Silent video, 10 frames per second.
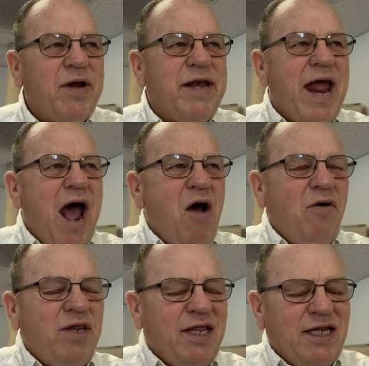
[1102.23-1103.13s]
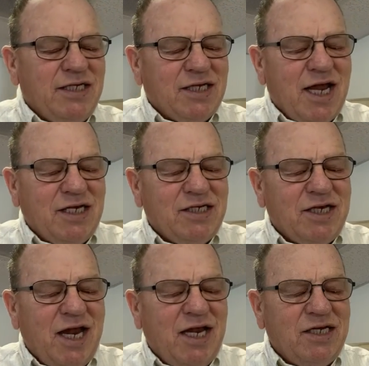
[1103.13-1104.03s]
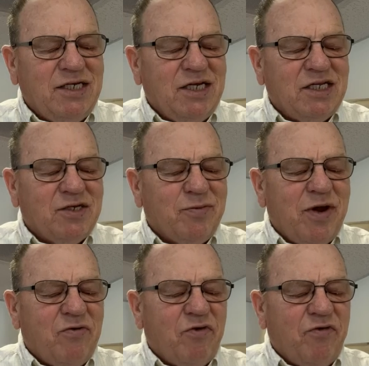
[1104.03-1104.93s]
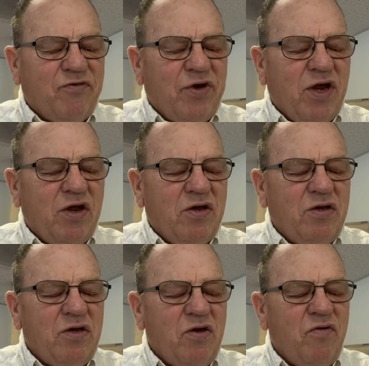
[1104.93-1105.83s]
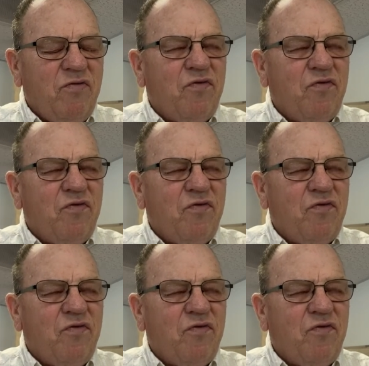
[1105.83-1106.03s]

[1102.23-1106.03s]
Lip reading: but now in these last days he has been revealed